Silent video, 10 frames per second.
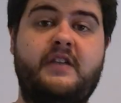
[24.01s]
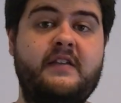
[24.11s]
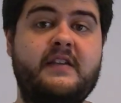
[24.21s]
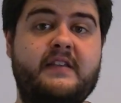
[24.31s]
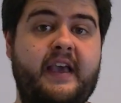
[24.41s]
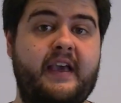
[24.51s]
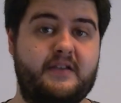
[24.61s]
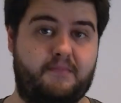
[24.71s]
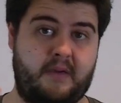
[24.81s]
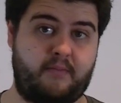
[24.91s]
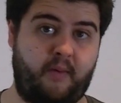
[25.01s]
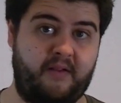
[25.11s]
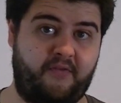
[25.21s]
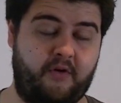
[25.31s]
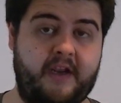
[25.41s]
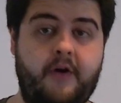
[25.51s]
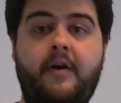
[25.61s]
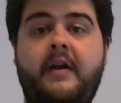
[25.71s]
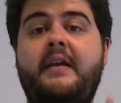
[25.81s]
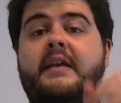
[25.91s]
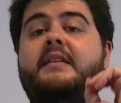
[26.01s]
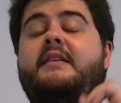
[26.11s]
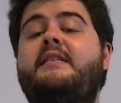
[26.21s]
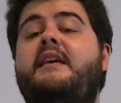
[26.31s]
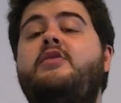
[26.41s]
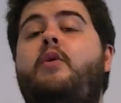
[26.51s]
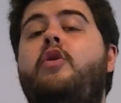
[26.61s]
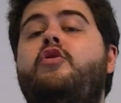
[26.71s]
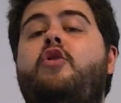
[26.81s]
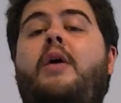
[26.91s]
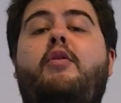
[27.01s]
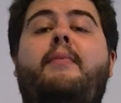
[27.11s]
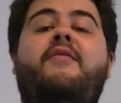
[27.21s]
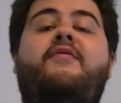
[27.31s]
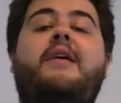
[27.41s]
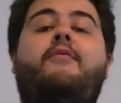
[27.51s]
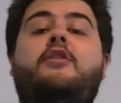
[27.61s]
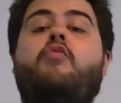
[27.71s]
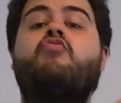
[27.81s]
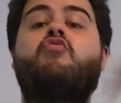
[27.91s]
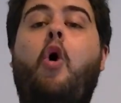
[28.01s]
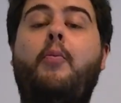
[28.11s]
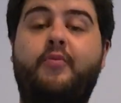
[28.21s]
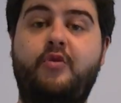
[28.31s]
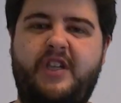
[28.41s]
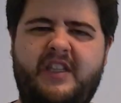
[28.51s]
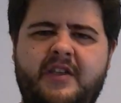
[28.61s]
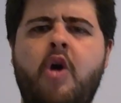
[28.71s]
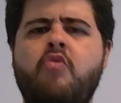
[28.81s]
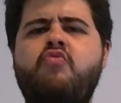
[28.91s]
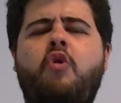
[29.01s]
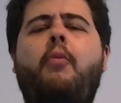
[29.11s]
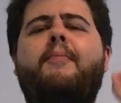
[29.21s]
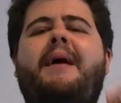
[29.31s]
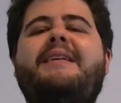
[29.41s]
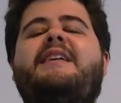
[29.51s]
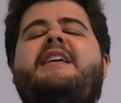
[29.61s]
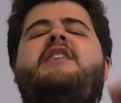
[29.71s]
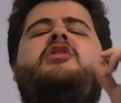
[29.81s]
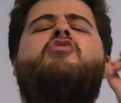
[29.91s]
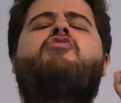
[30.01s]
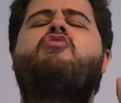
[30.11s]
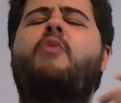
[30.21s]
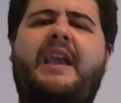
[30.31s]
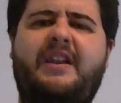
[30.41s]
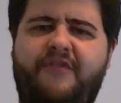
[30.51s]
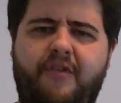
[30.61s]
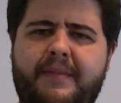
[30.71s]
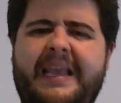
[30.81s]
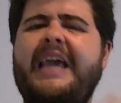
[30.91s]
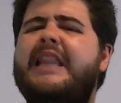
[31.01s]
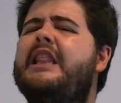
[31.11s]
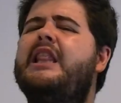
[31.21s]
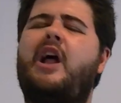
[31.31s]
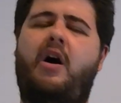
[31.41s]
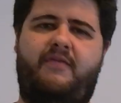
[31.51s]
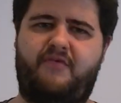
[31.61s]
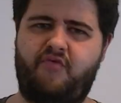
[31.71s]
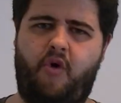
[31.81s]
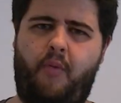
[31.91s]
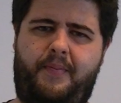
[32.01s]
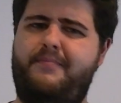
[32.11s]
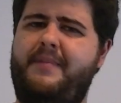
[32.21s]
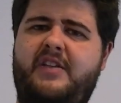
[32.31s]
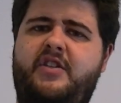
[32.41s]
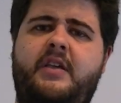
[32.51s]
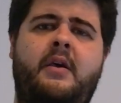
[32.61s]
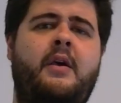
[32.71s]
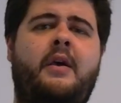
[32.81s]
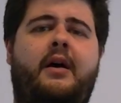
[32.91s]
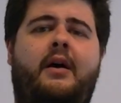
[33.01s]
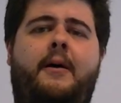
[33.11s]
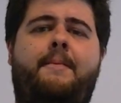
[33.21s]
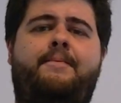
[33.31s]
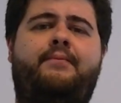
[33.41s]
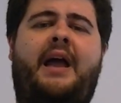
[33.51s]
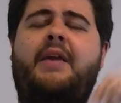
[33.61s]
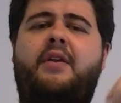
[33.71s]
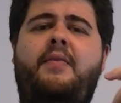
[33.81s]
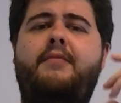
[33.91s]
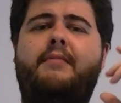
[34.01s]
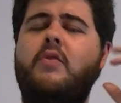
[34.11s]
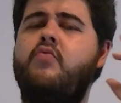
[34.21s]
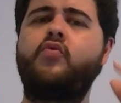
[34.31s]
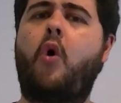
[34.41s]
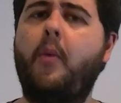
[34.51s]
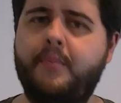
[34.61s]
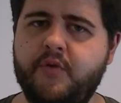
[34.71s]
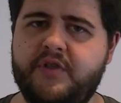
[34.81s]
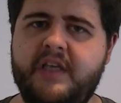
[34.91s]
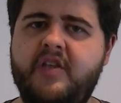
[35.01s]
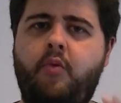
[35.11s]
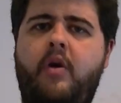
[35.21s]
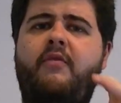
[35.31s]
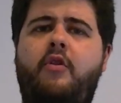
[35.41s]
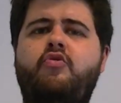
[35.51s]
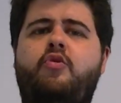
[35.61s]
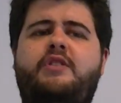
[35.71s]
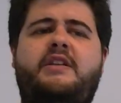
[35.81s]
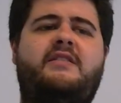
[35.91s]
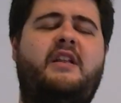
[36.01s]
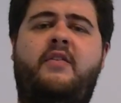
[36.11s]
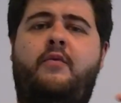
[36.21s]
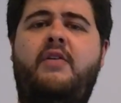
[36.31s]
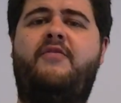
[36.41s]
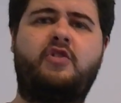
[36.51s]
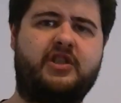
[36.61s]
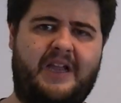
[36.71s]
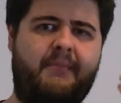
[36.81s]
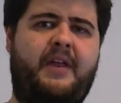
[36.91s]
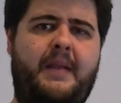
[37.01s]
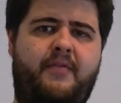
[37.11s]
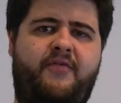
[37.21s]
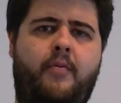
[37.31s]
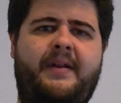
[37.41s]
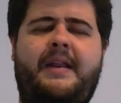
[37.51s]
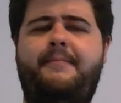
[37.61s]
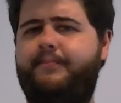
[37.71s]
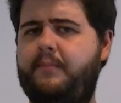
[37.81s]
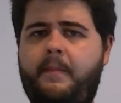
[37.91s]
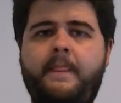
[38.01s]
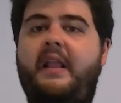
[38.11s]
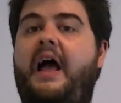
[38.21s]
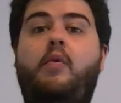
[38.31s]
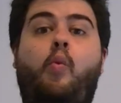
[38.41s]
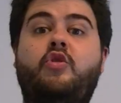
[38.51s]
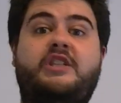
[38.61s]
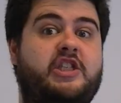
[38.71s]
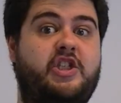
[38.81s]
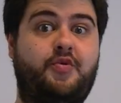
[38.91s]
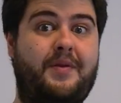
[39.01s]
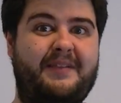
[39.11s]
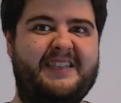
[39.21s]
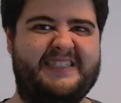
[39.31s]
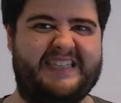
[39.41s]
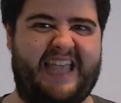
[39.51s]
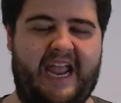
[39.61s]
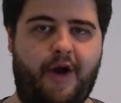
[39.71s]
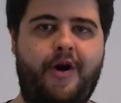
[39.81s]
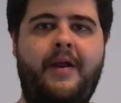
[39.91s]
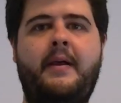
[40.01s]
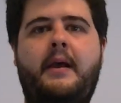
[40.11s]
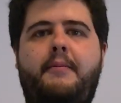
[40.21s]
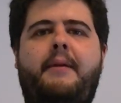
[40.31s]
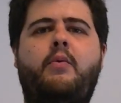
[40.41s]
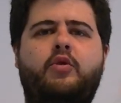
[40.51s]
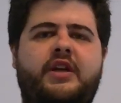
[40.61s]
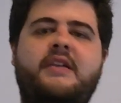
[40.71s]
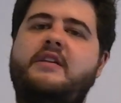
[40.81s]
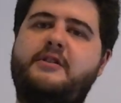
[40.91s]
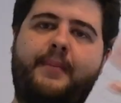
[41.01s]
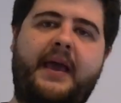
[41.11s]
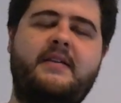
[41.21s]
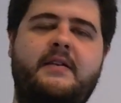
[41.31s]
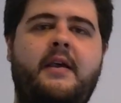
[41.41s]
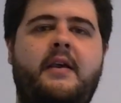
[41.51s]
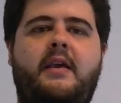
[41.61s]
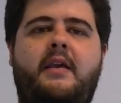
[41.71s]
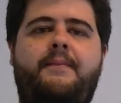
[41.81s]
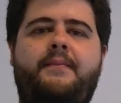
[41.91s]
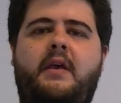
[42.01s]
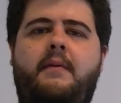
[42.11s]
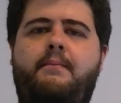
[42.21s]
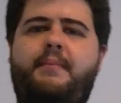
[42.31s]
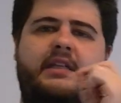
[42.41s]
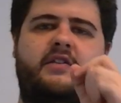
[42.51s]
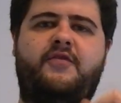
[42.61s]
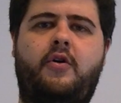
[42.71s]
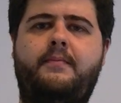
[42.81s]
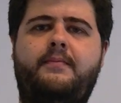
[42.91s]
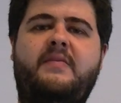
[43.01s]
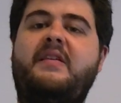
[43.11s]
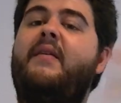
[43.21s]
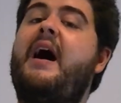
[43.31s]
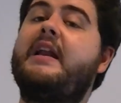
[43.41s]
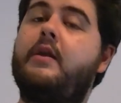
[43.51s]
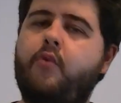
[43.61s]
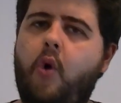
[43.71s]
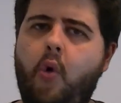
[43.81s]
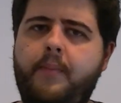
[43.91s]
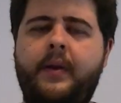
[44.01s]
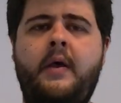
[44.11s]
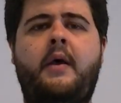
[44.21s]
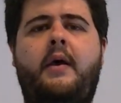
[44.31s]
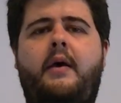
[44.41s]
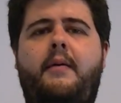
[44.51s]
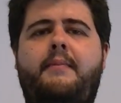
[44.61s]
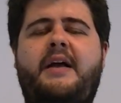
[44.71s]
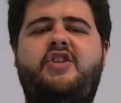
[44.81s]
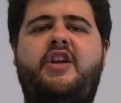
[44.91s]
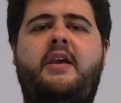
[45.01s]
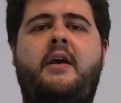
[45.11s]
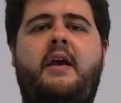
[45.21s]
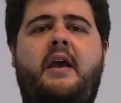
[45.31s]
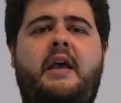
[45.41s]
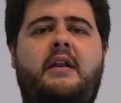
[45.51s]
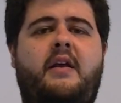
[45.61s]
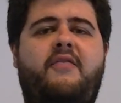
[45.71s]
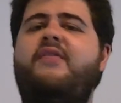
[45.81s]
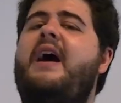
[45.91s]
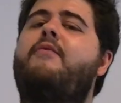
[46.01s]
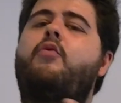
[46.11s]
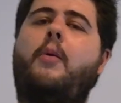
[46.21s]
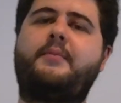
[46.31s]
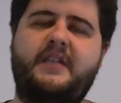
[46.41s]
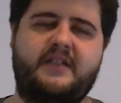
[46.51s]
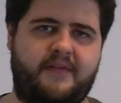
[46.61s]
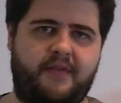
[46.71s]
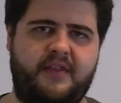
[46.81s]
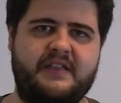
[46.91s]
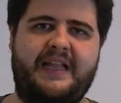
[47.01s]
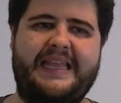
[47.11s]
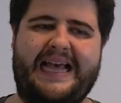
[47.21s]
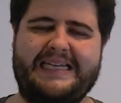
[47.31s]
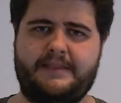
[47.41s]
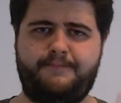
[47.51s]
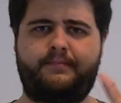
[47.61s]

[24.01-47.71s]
In this case, my mobile phone here, in this case we're going to talk about my favorite rope routines. Rope magic is great for me, I love rope magic. I think that my rope routine is one of those routines that the very first time that I performed it, I was extremely scared, and my routines is based in the beats from Tabari rope magic and fiber optics and things like that.